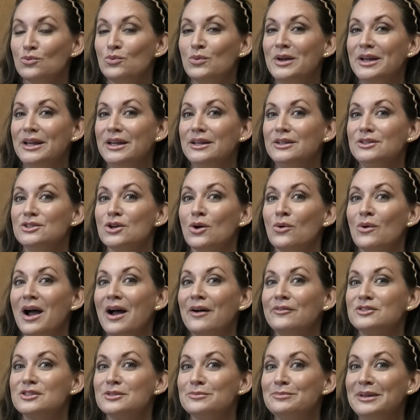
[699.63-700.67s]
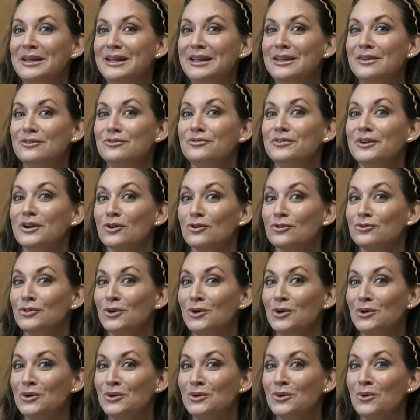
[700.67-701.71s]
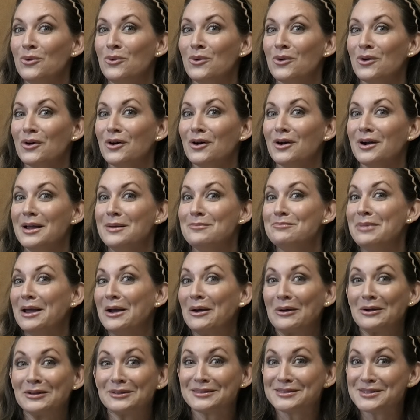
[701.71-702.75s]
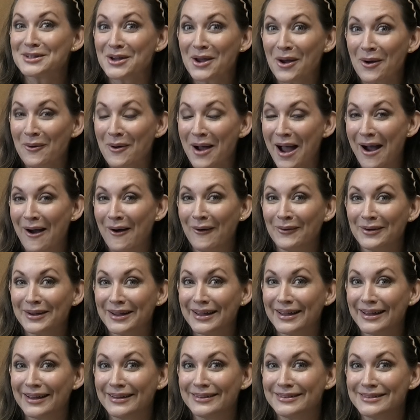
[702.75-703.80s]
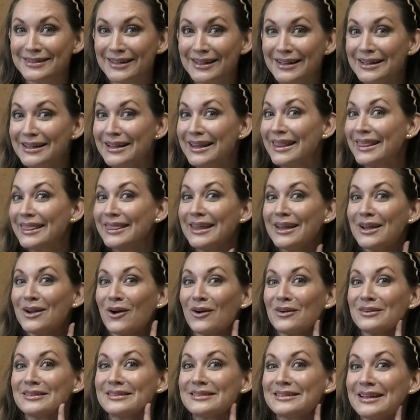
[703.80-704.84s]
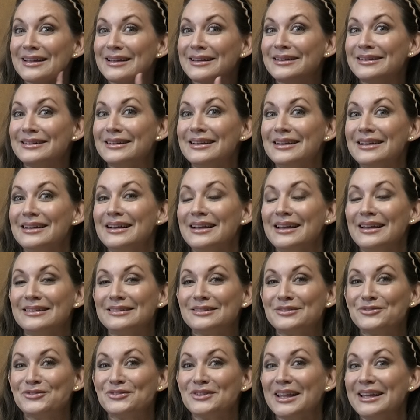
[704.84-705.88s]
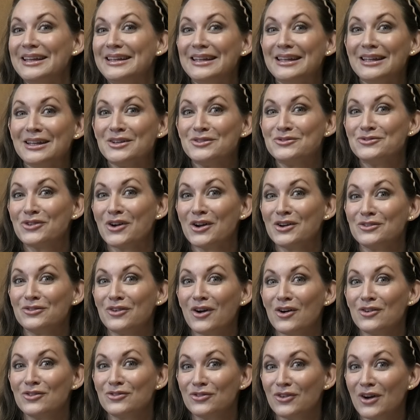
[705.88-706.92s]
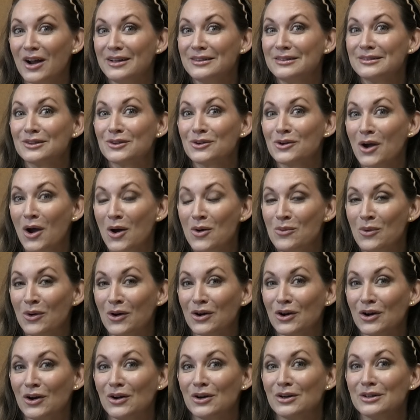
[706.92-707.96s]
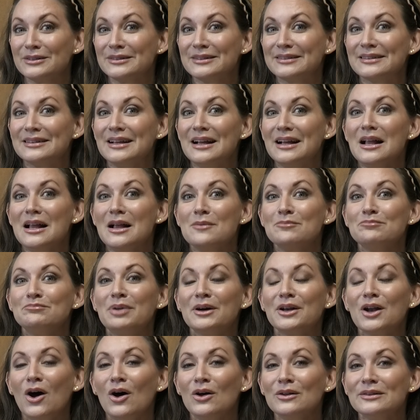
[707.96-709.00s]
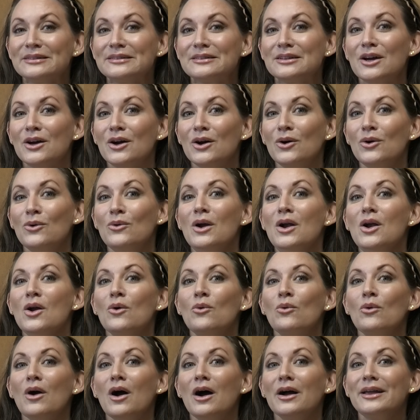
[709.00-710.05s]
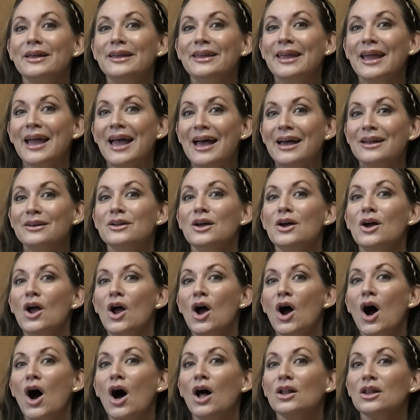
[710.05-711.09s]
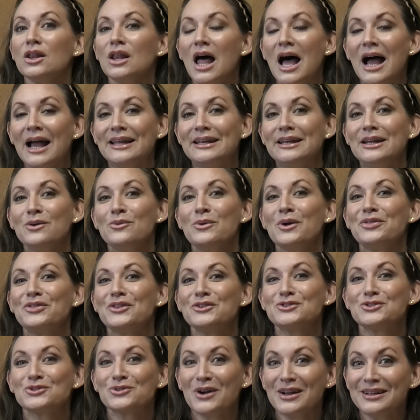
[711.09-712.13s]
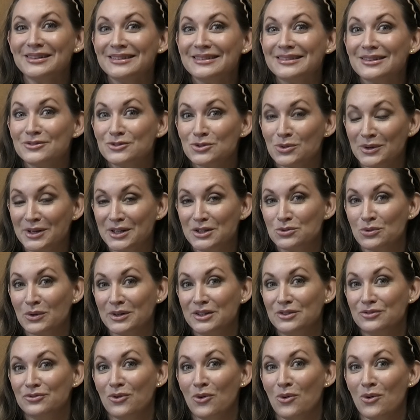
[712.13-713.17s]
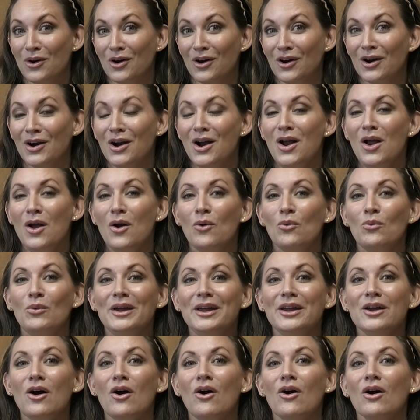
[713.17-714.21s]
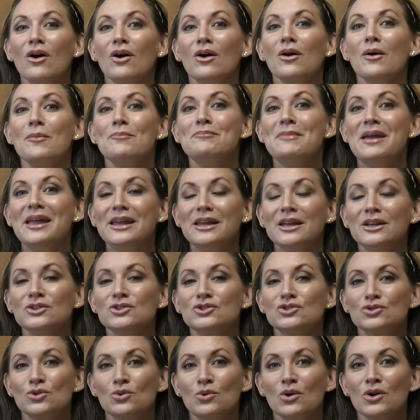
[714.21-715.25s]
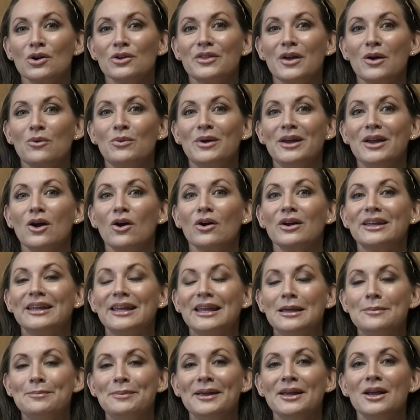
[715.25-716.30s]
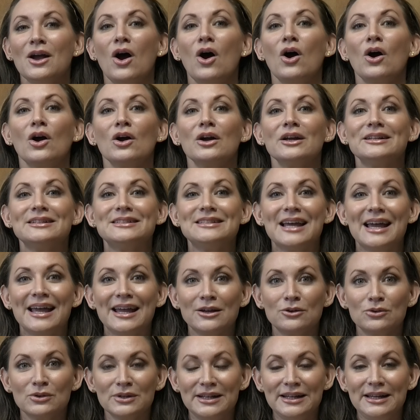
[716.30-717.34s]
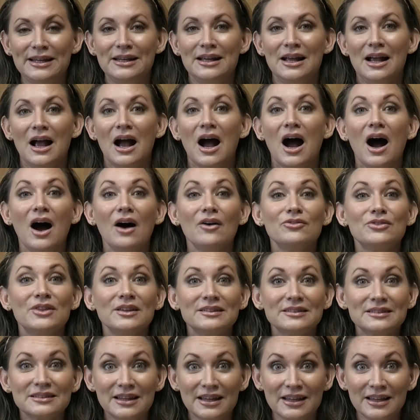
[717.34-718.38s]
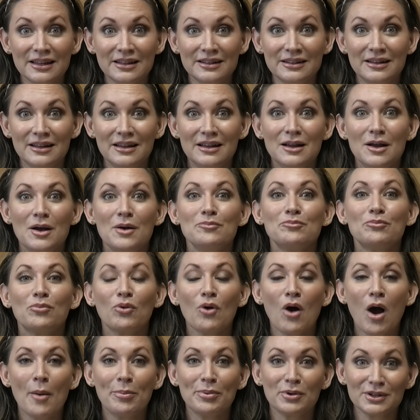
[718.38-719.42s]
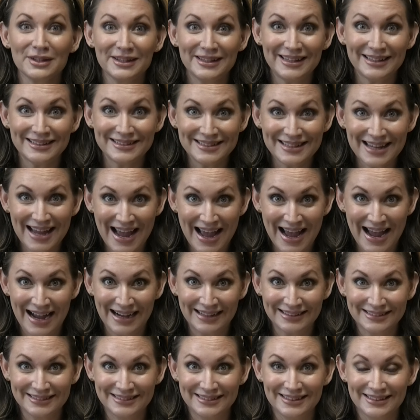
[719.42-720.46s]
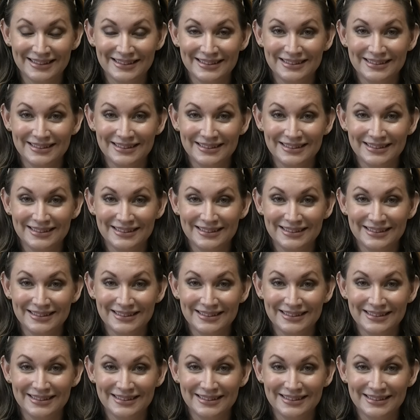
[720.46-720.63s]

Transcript: We don't have to be fearful or embarrassed to go out and think our skin is flaking in front of our friends or coworkers, but also, again, aligning with the trends of 2024, we are making sure that we are keeping our integrity of the skin properly intact.